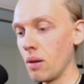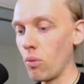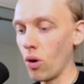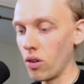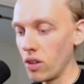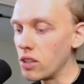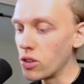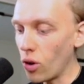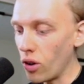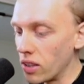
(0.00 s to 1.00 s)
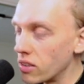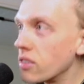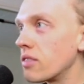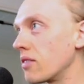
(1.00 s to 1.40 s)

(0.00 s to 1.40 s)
more distorted